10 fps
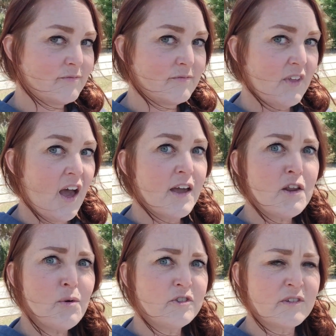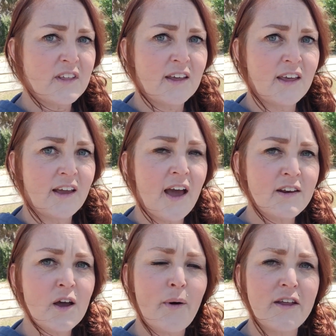I know what you're thinking. I
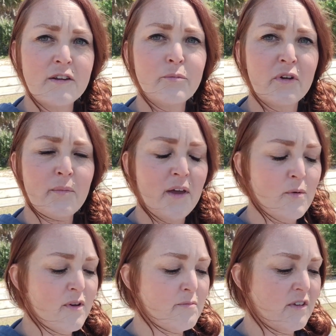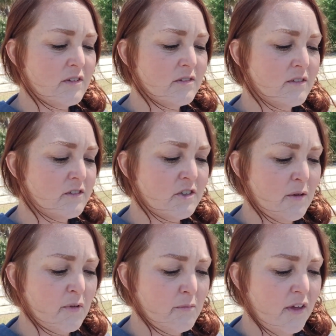know I didn't bring my equipment. Shame
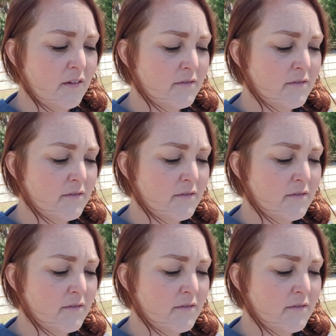on me.